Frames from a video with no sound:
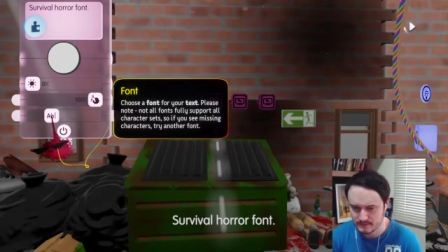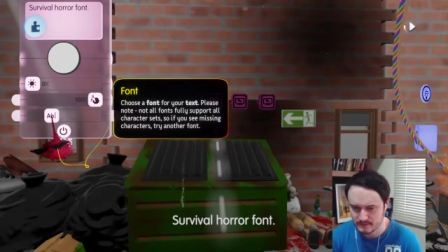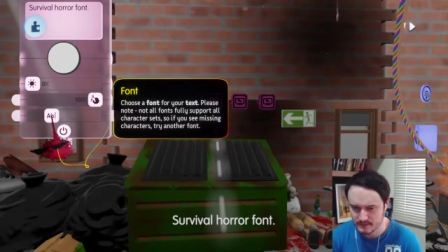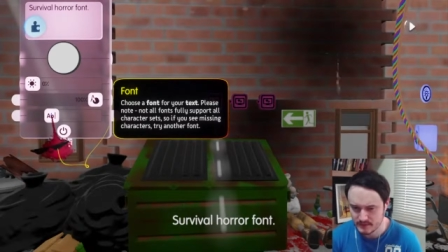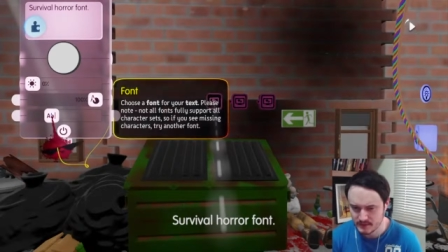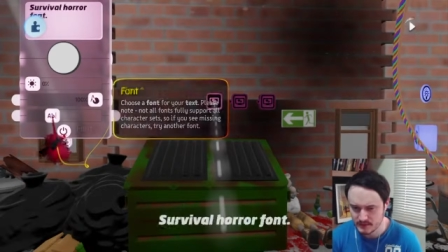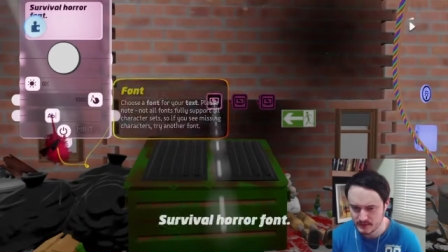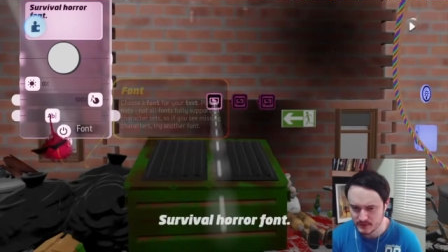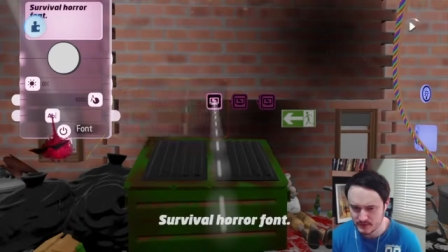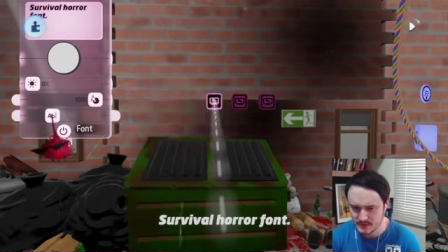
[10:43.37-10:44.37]
Probably not
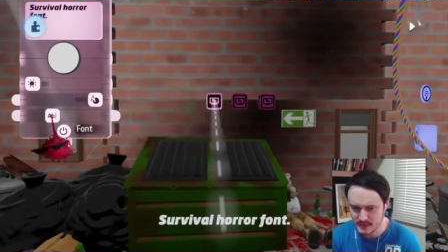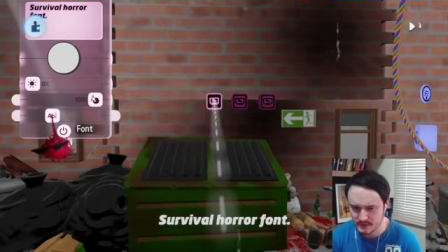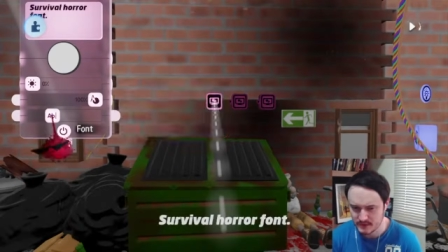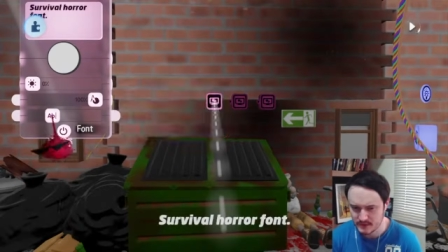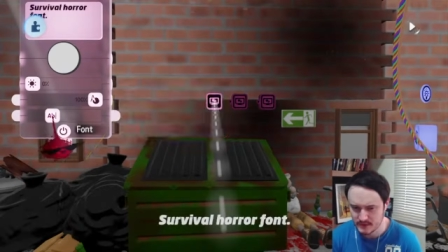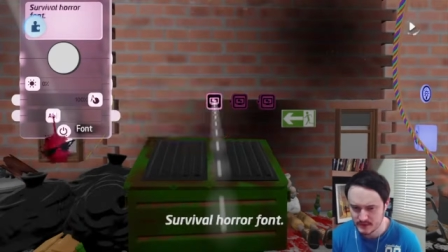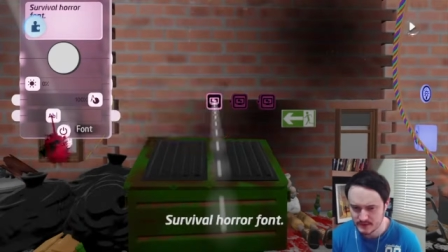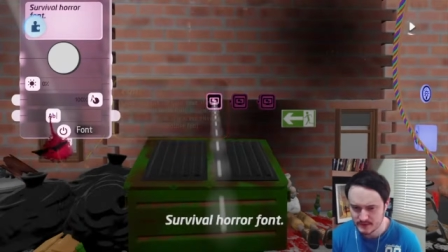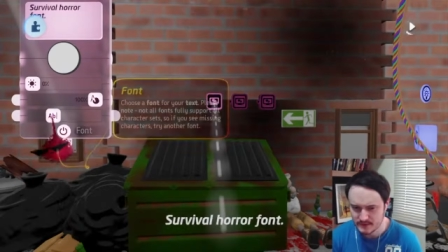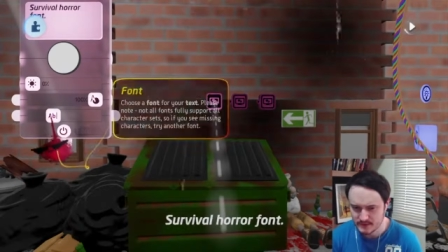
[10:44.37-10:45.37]
going to use that one.
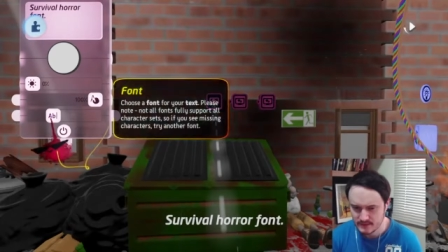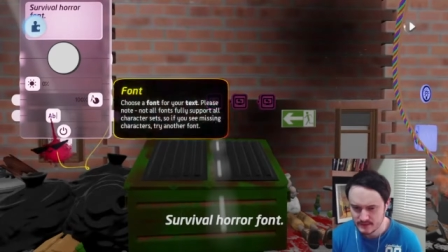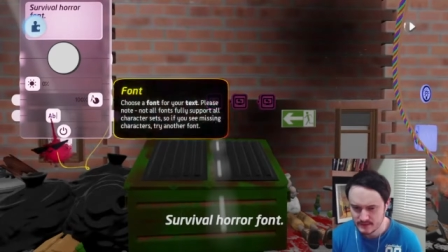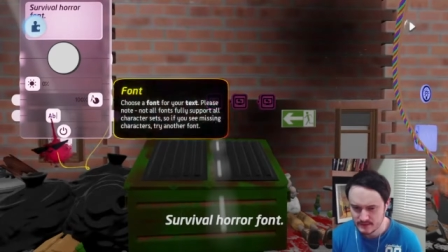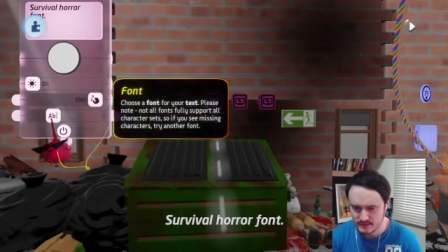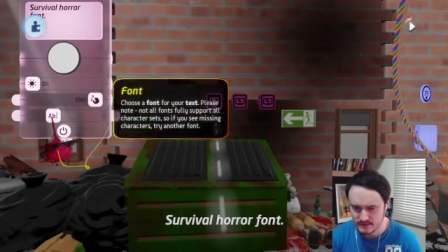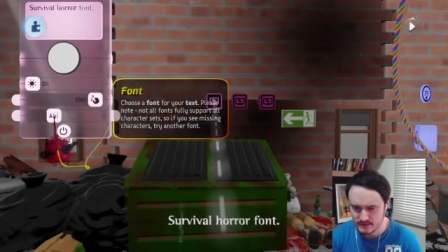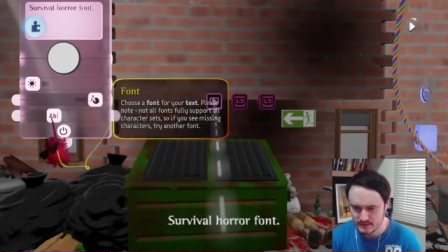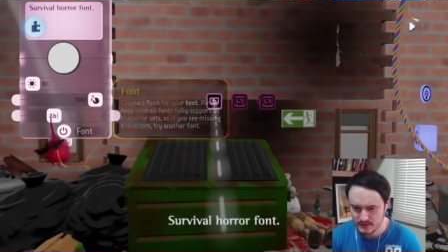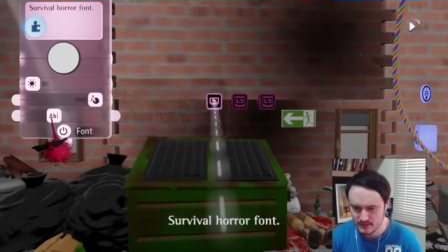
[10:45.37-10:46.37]

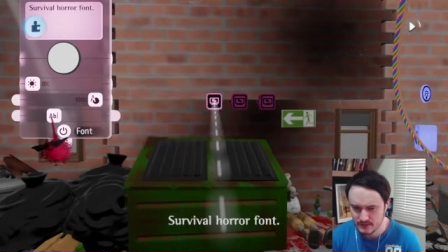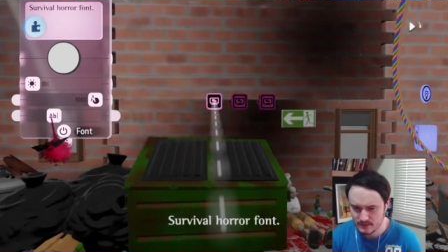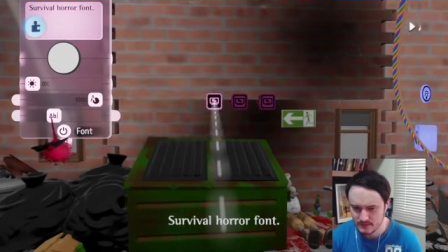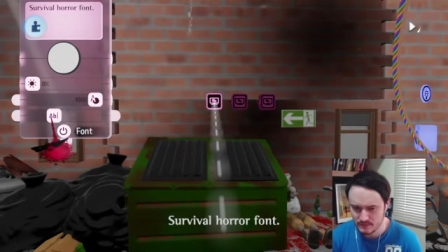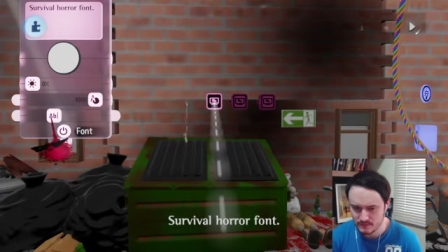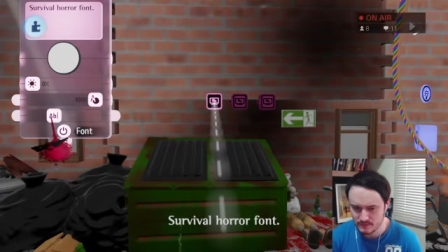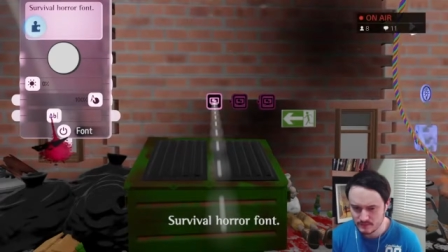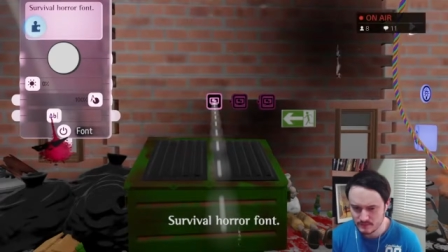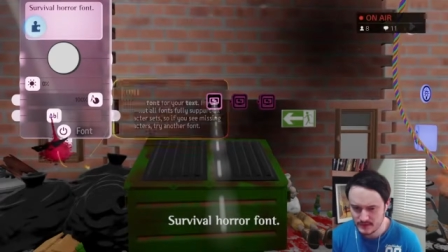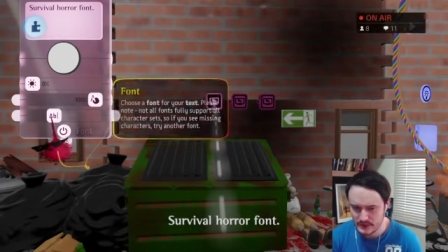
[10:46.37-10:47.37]
No,
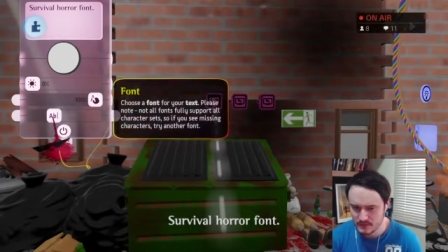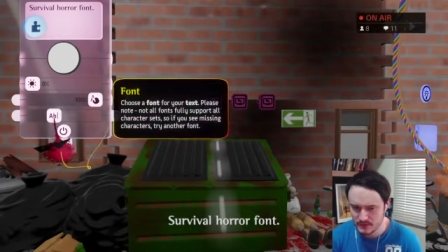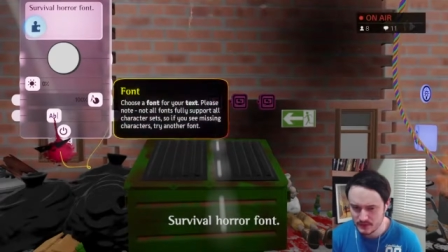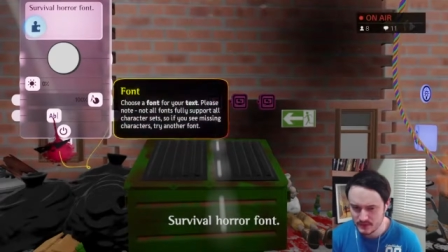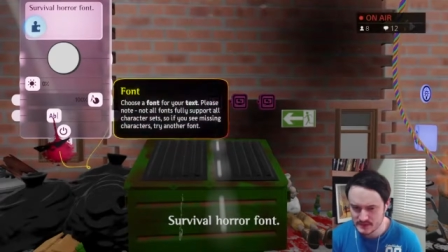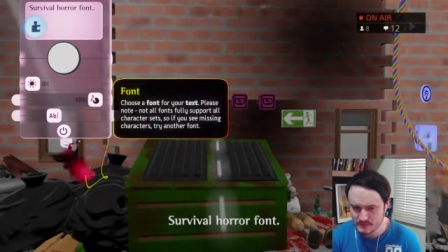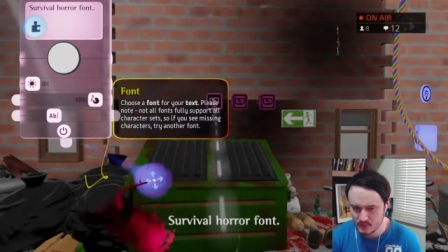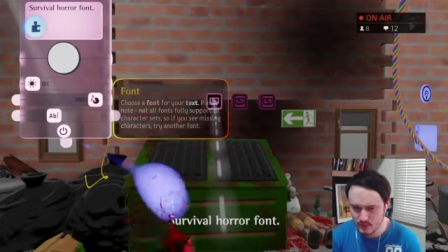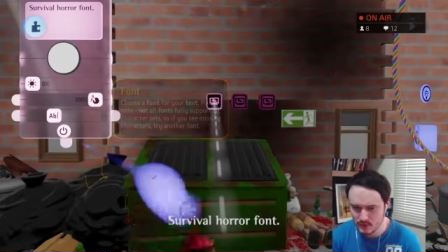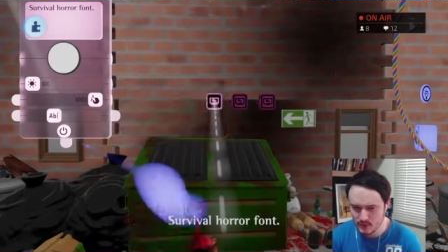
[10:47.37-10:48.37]
that one looks
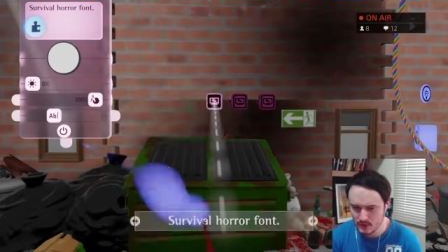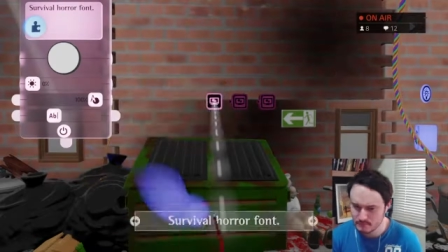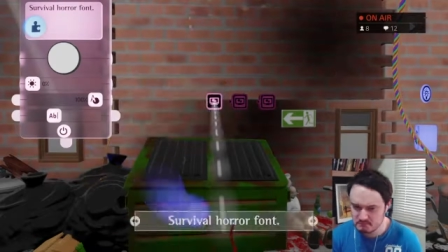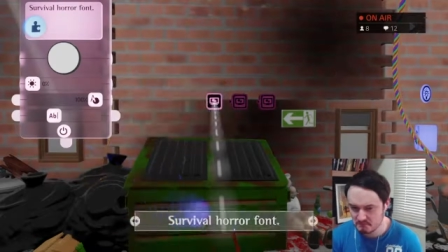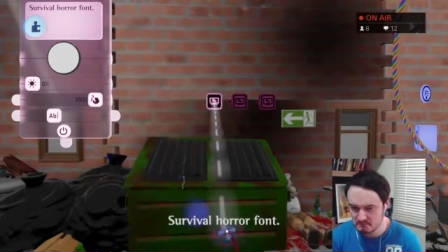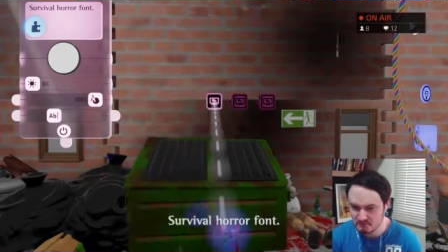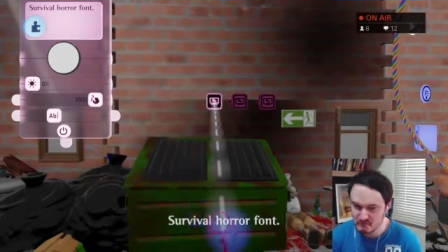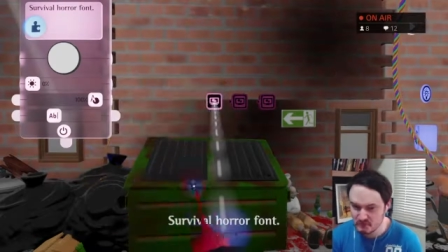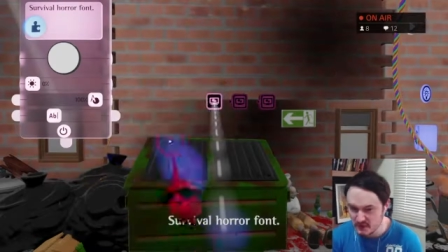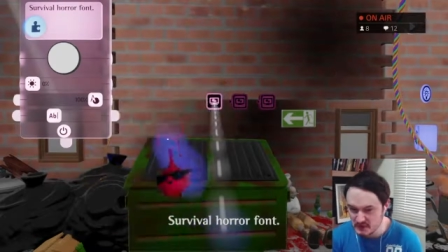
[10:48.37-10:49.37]
more
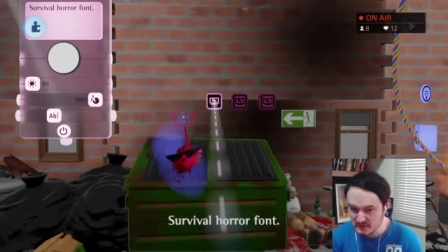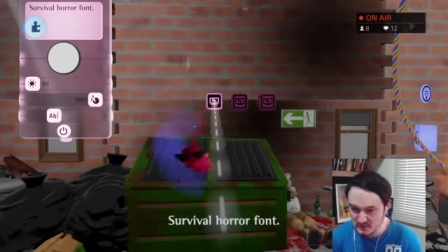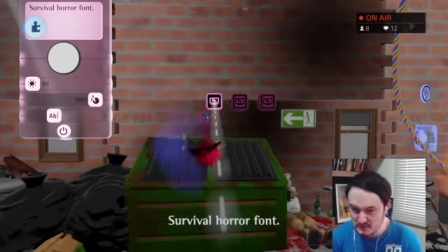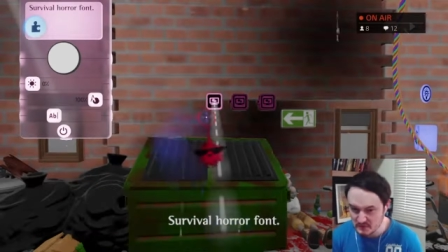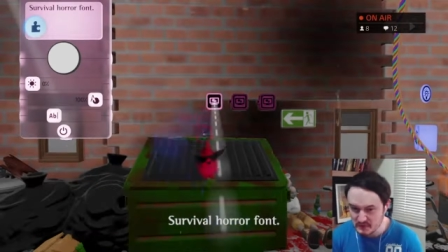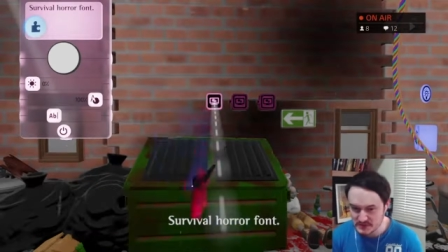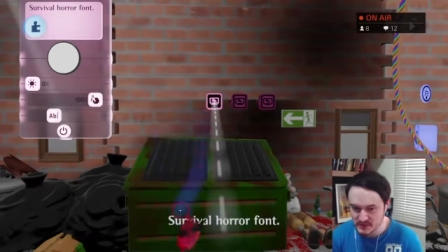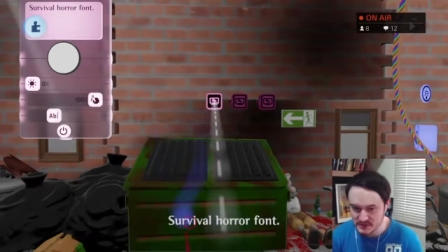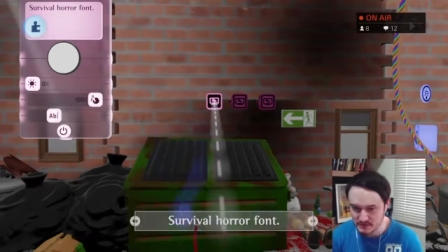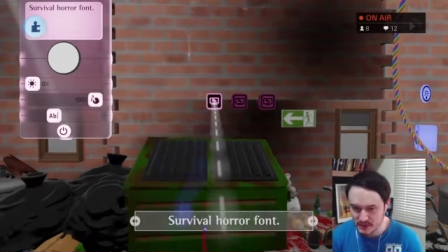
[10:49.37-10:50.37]
real. It's got
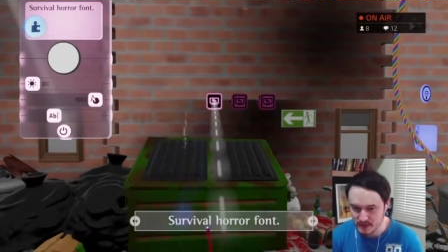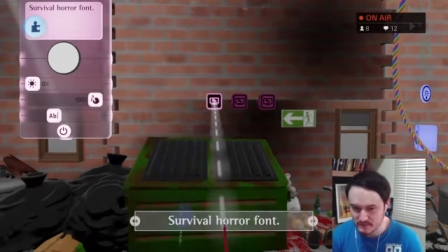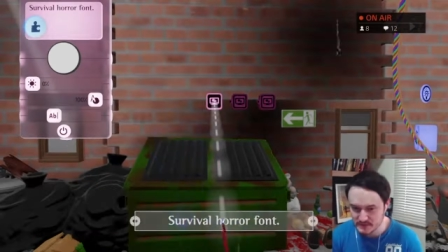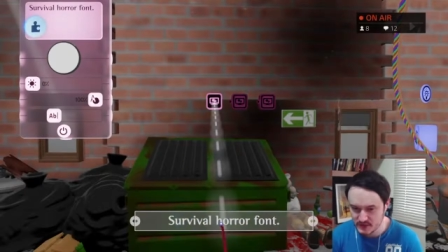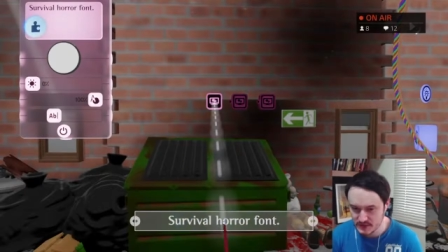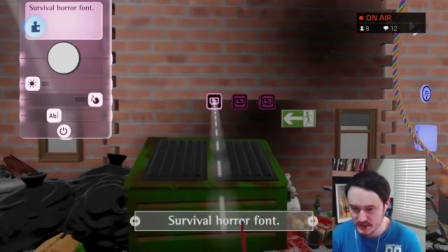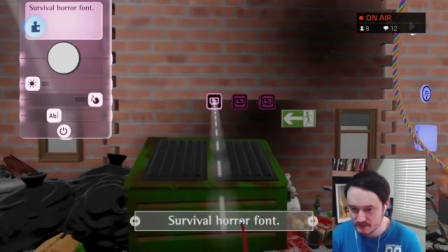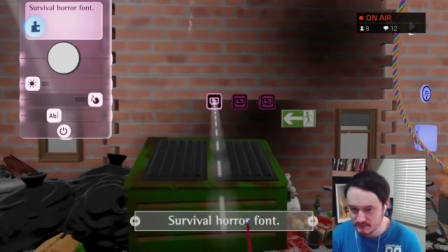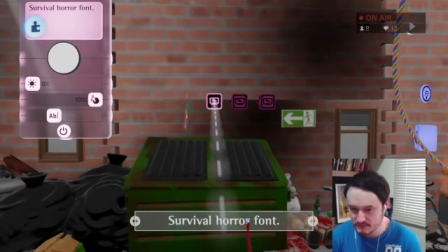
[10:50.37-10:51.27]
some curves on it.